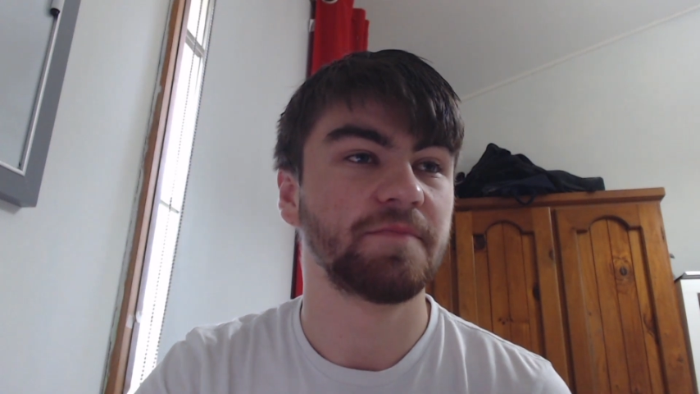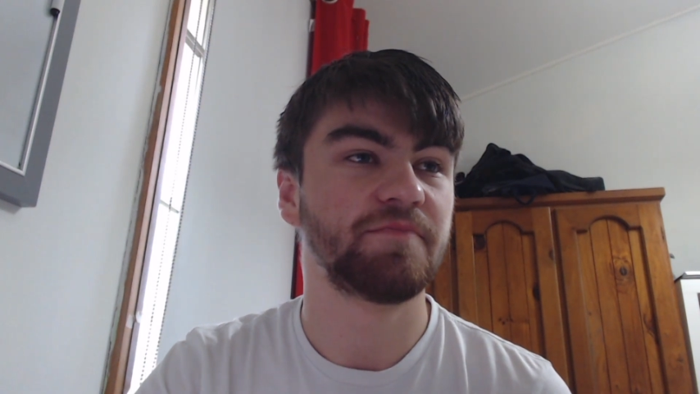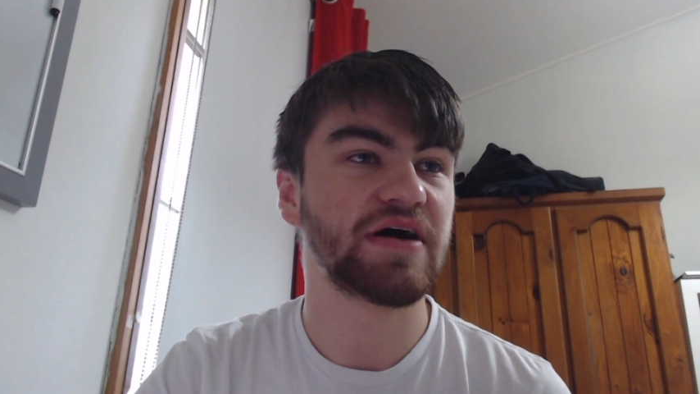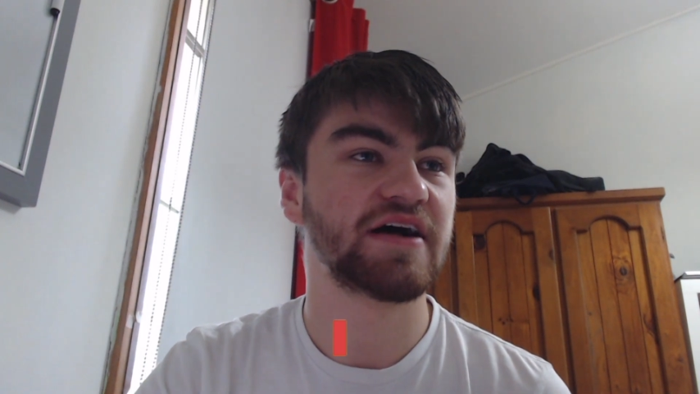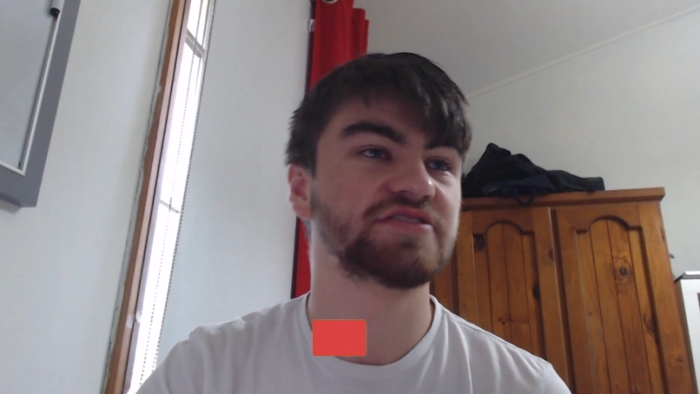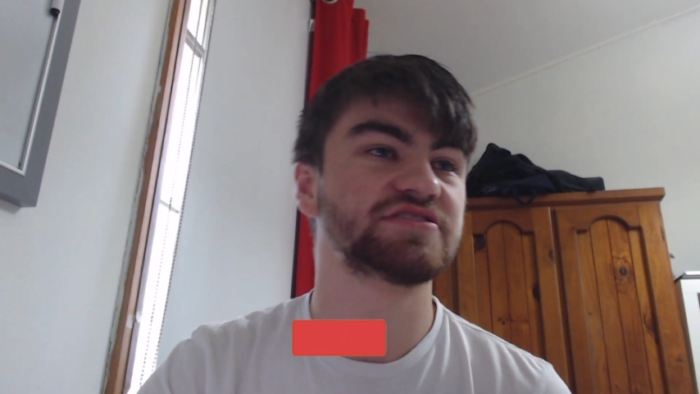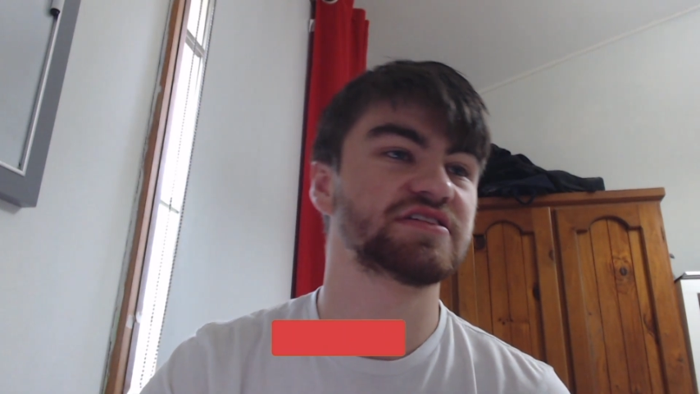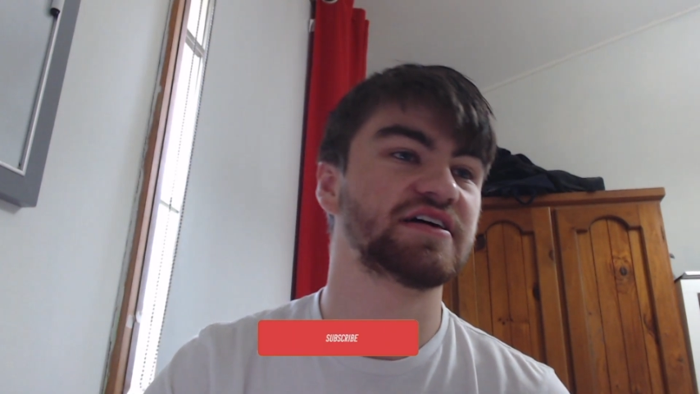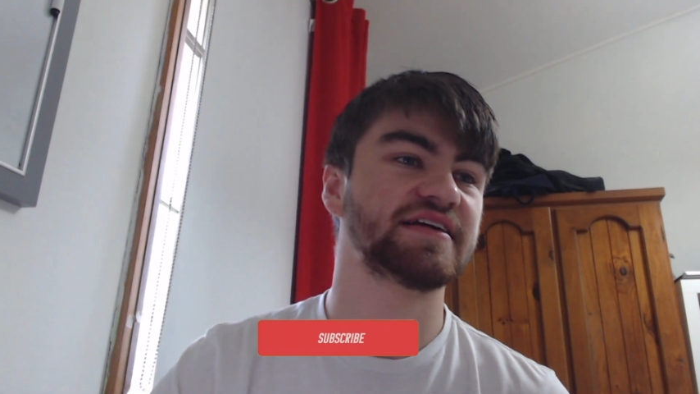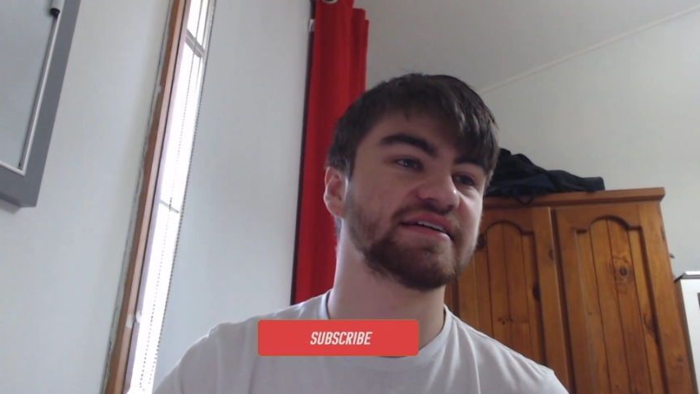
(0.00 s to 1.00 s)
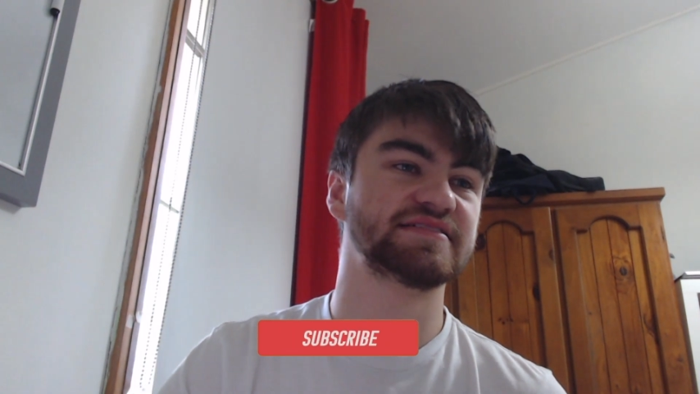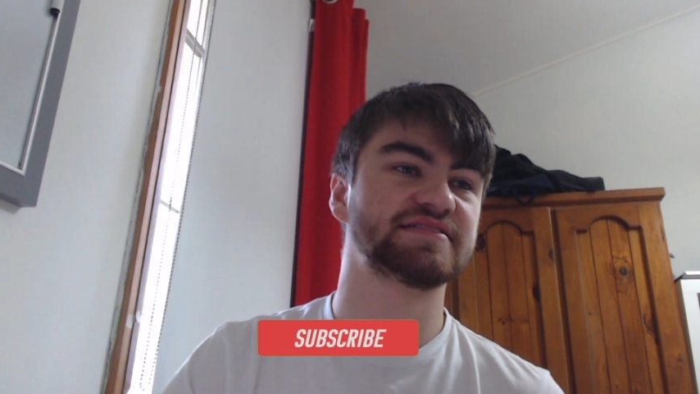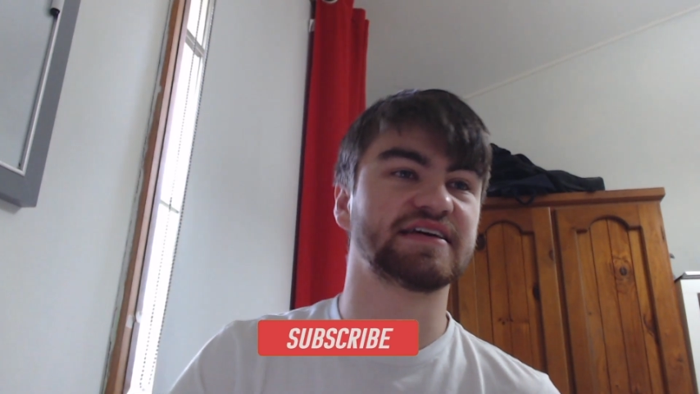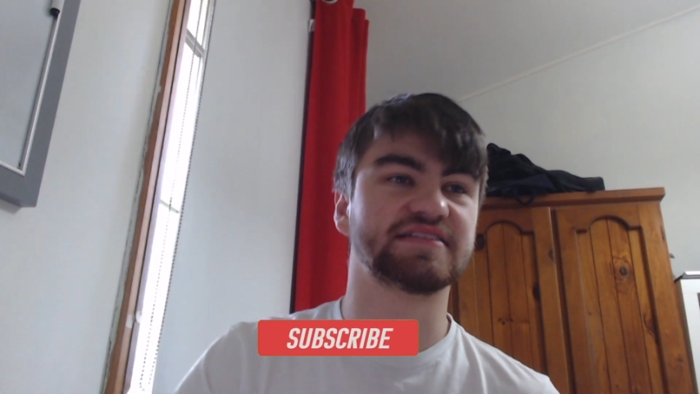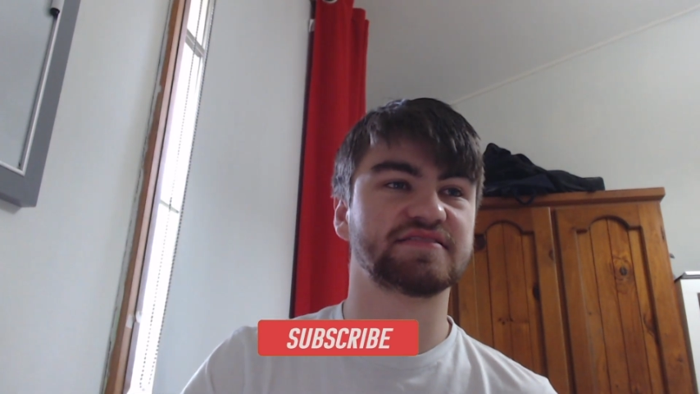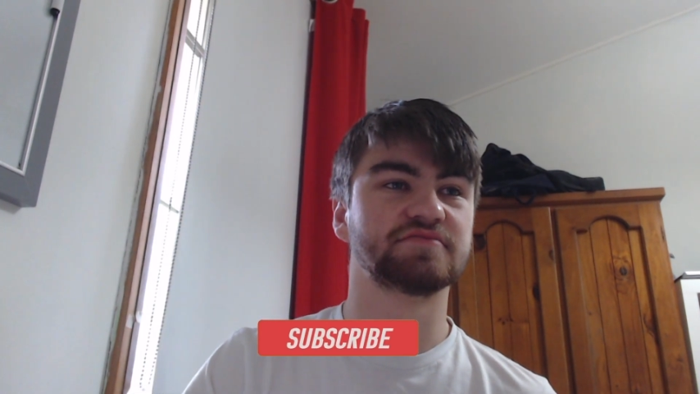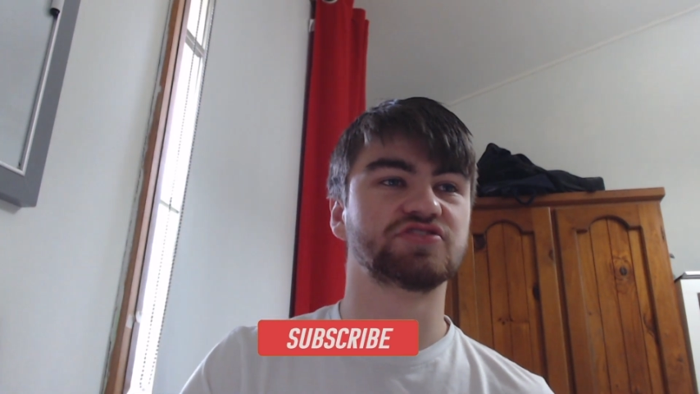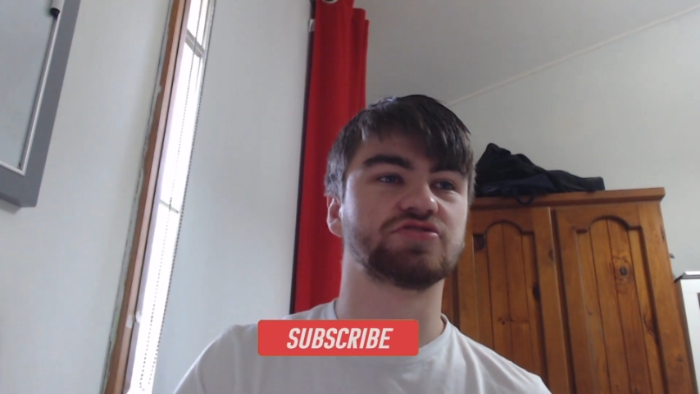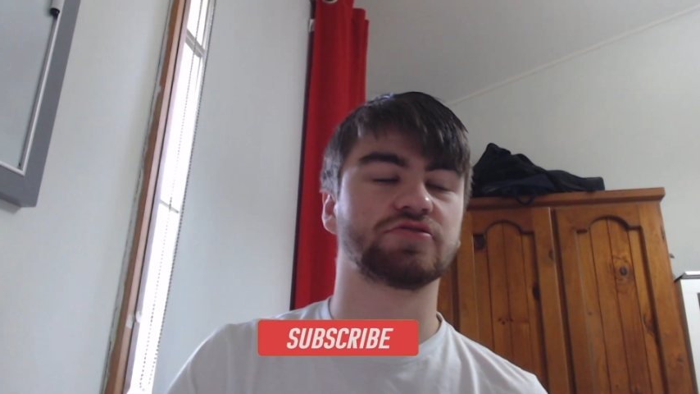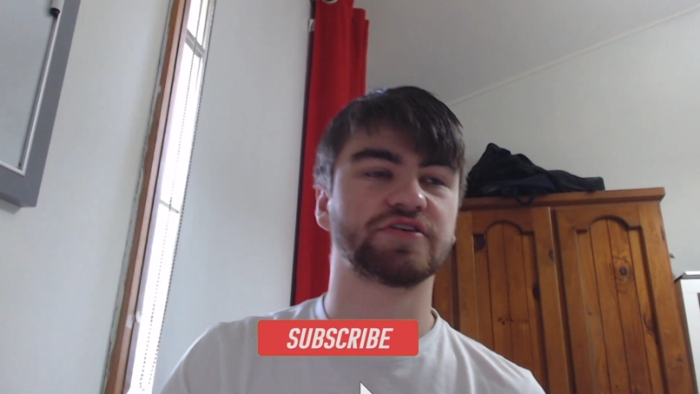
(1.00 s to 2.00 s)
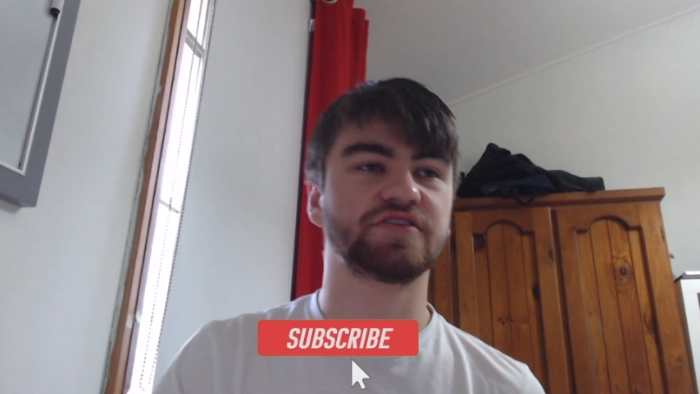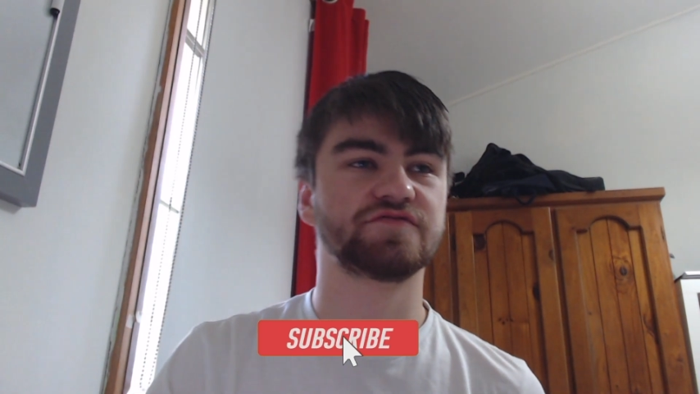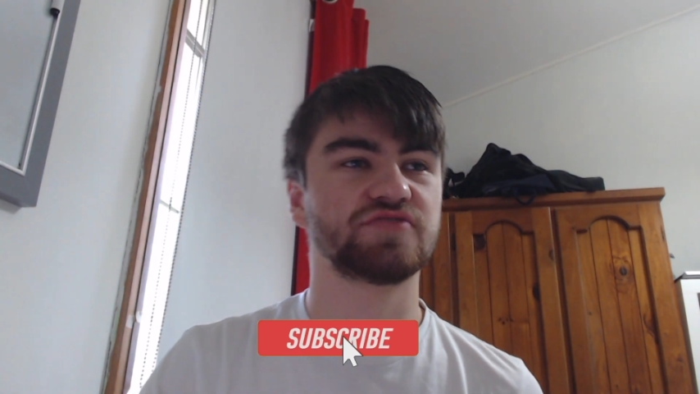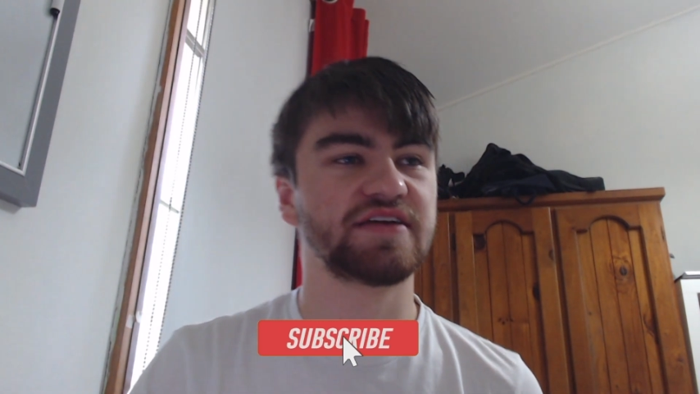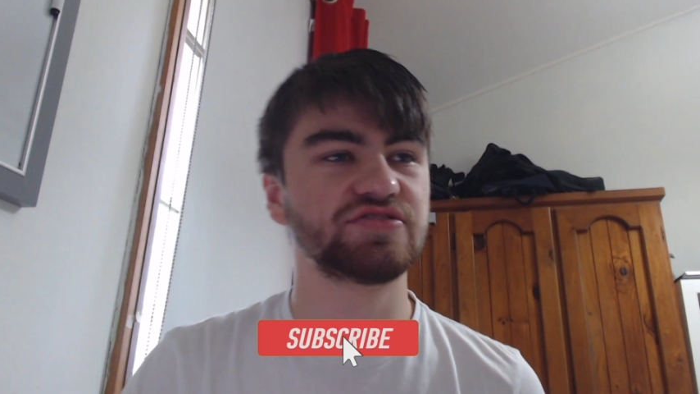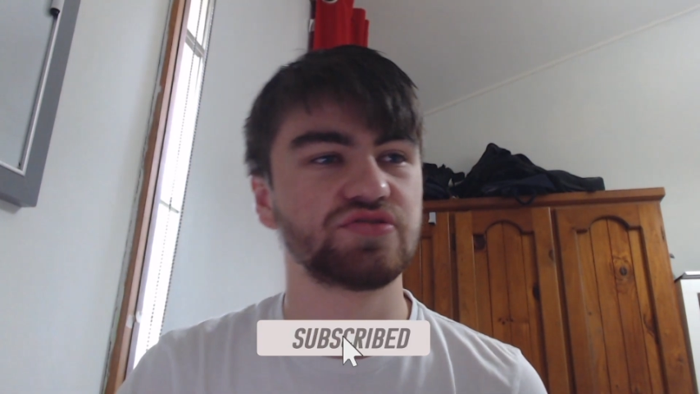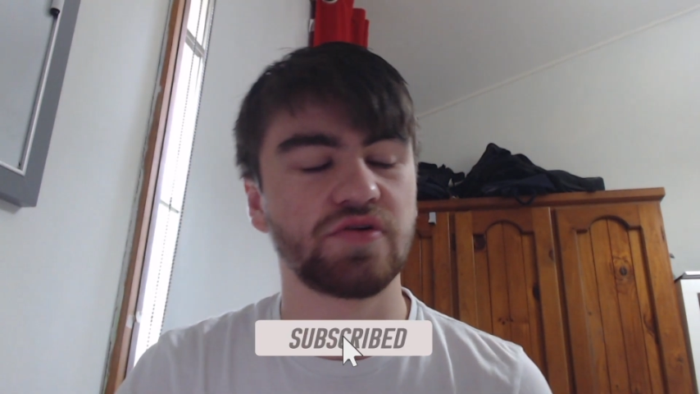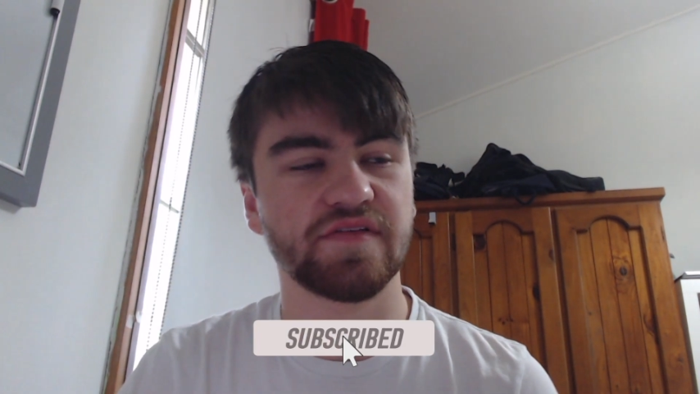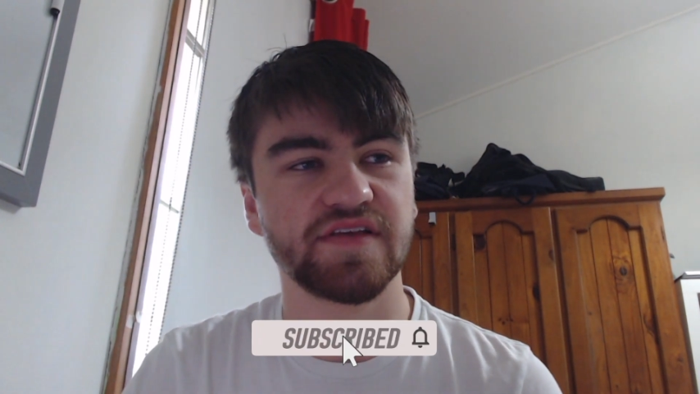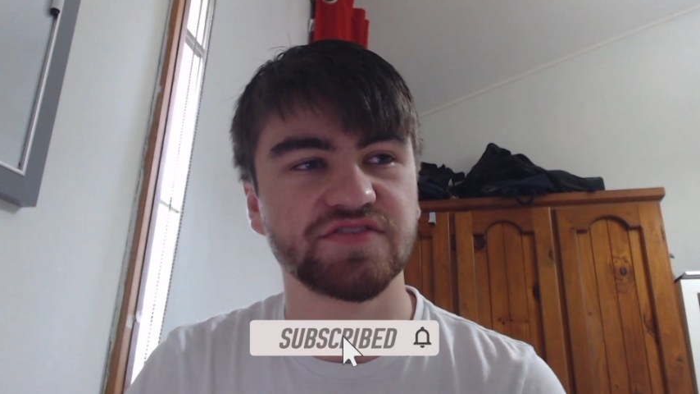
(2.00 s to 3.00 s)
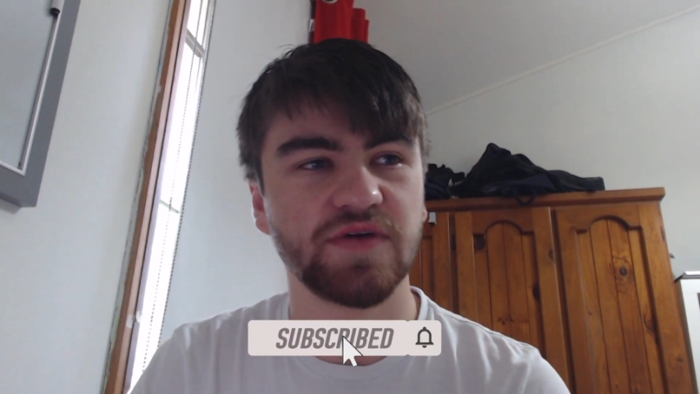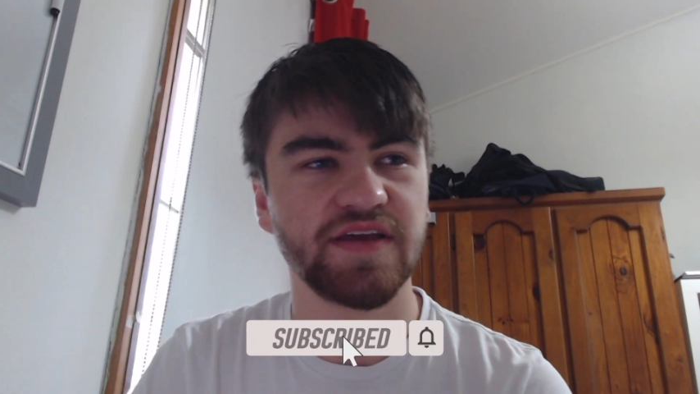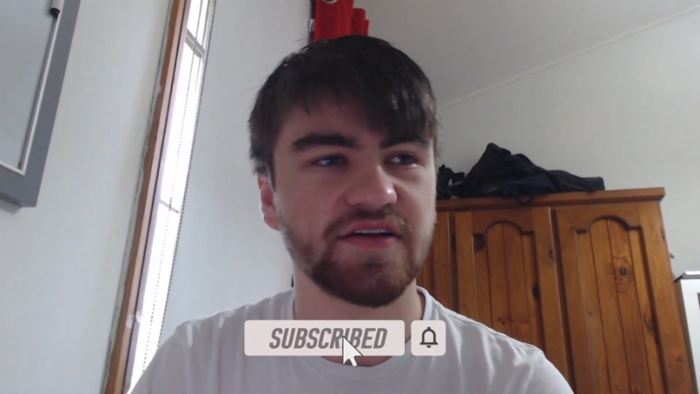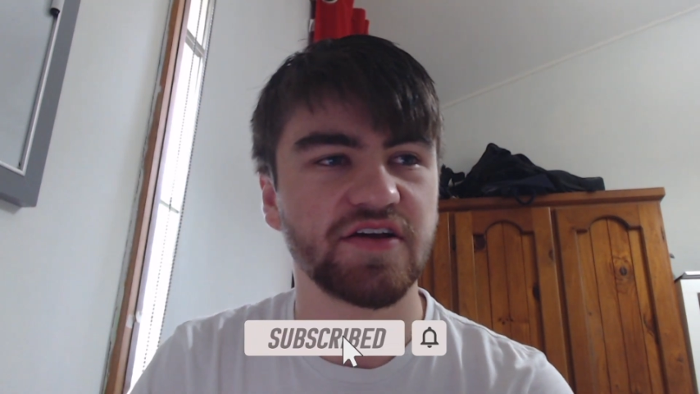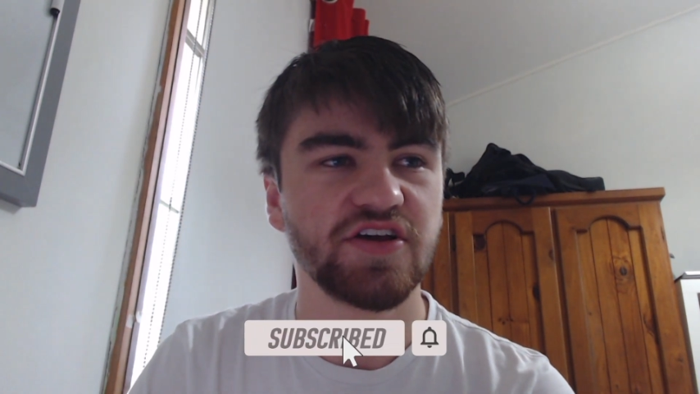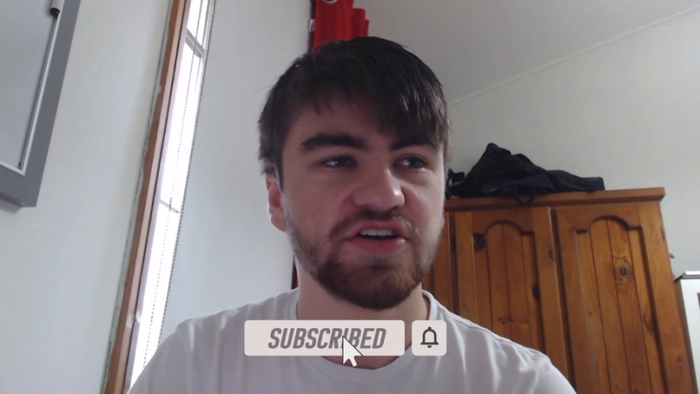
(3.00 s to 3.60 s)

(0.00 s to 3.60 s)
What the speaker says: but I guess that's the majority of trade talk this week.